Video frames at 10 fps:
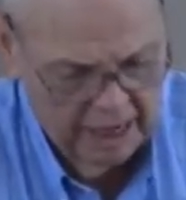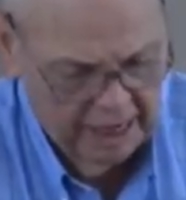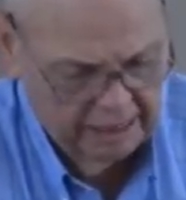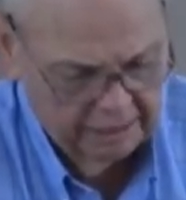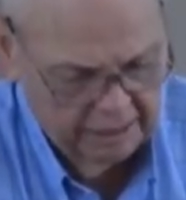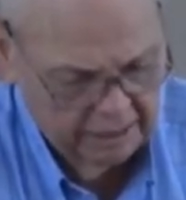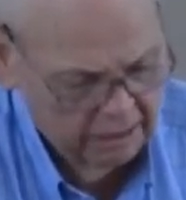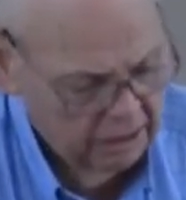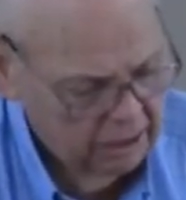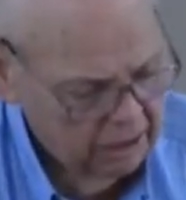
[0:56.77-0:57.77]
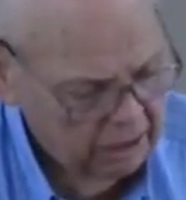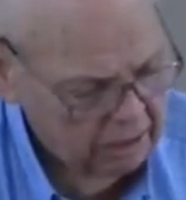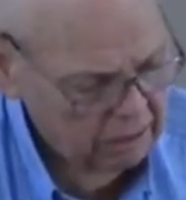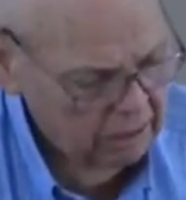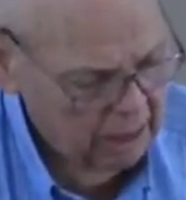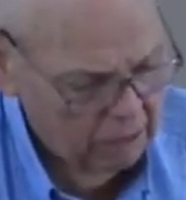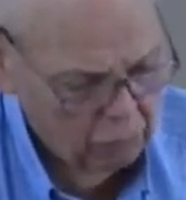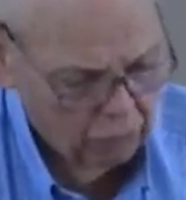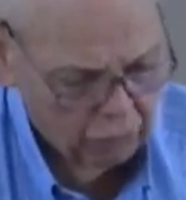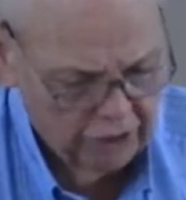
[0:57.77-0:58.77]
and uh, I
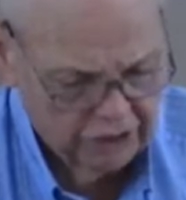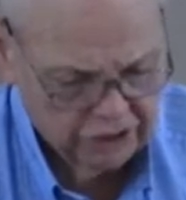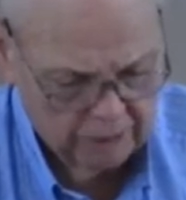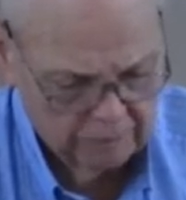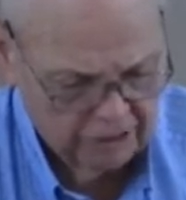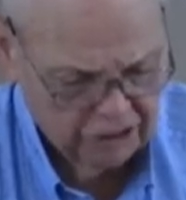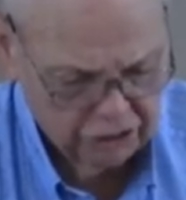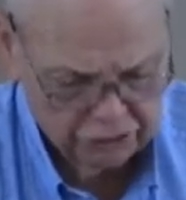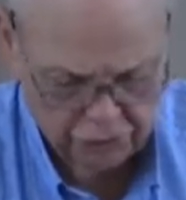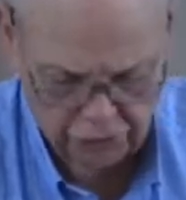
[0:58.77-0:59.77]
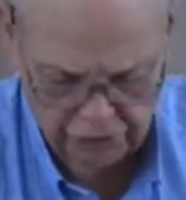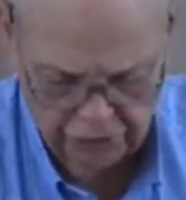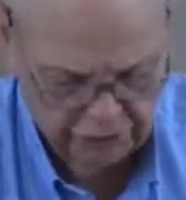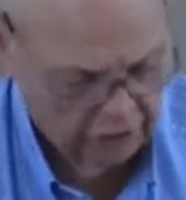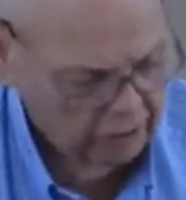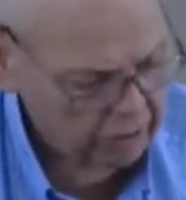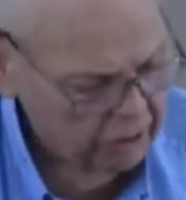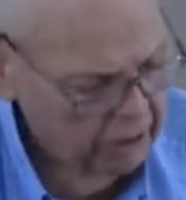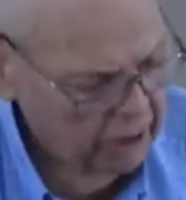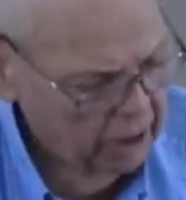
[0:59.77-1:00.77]
want to read something as you turn in
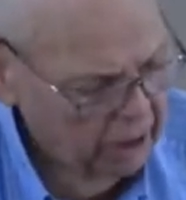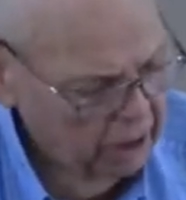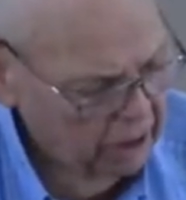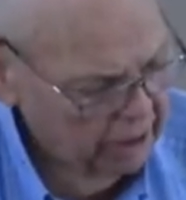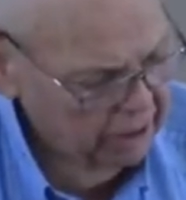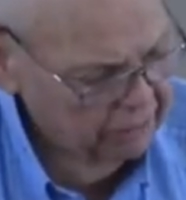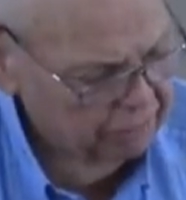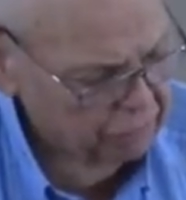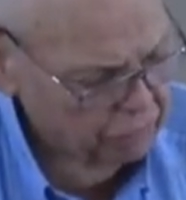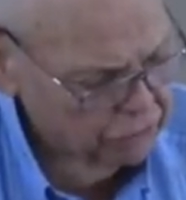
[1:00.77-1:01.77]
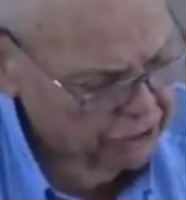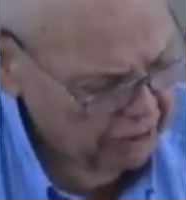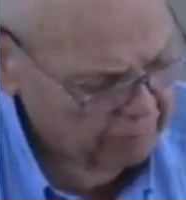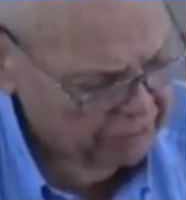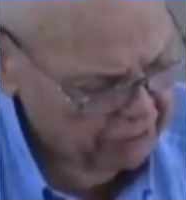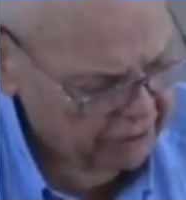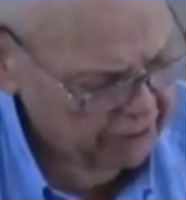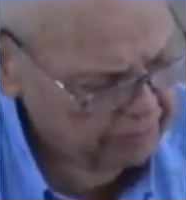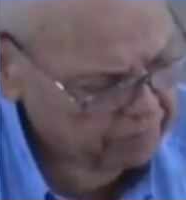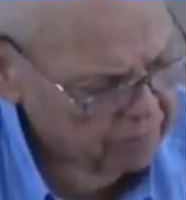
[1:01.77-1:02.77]
there uh, in First
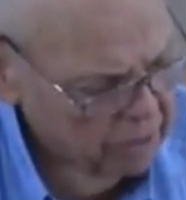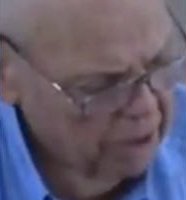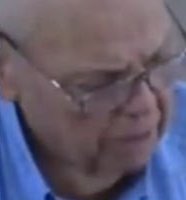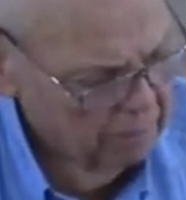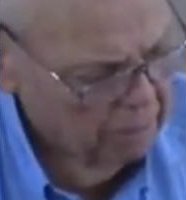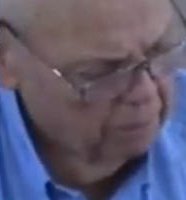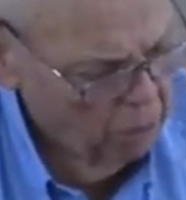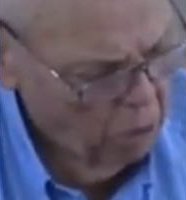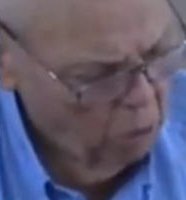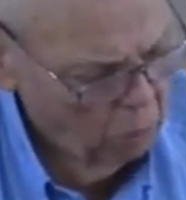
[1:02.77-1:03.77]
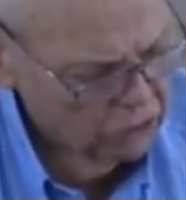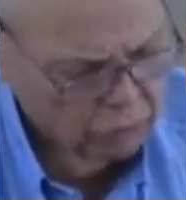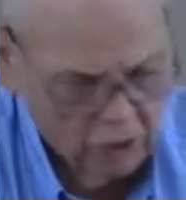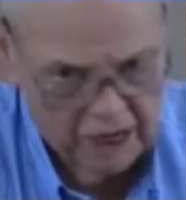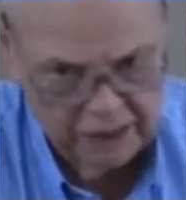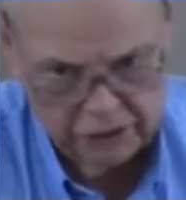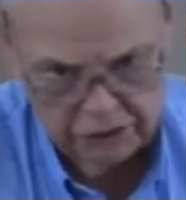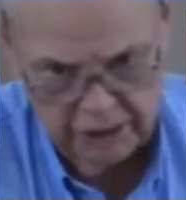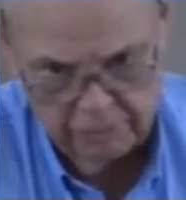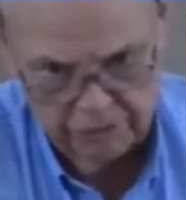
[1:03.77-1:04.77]
Timothy, Paul writing
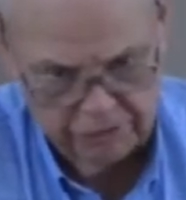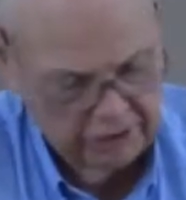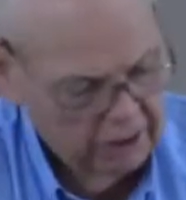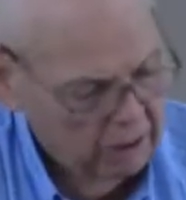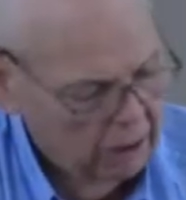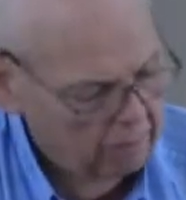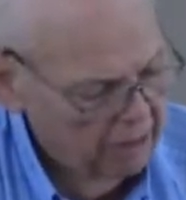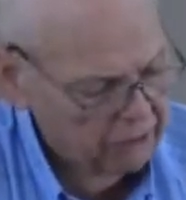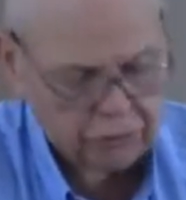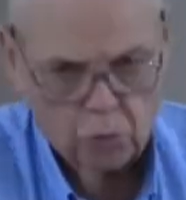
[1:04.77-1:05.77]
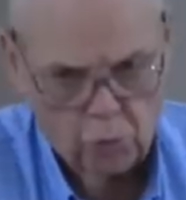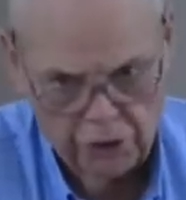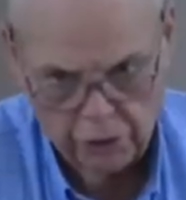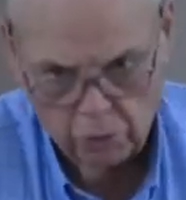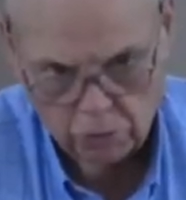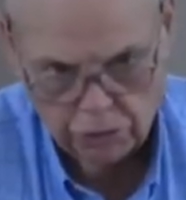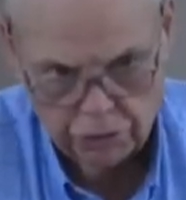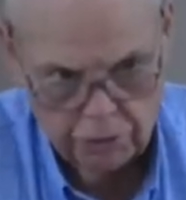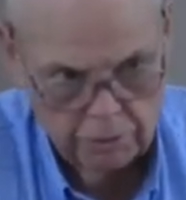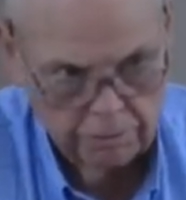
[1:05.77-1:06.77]
to Timothy about the widows.
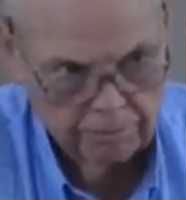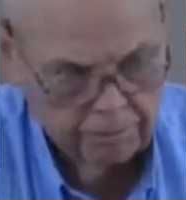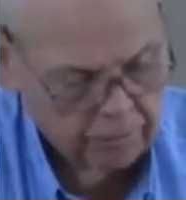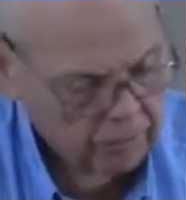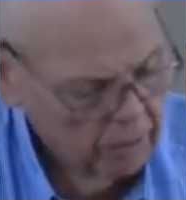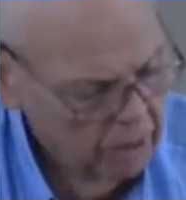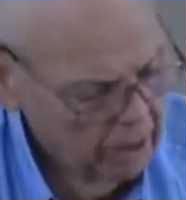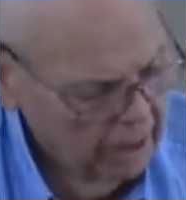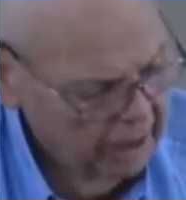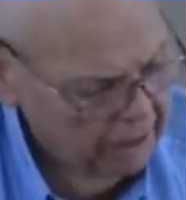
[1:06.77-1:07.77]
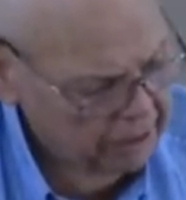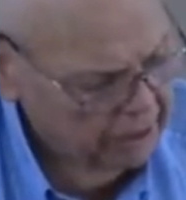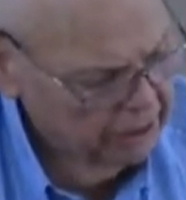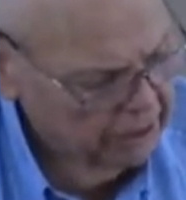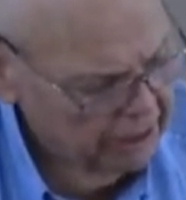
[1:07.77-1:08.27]
And uh,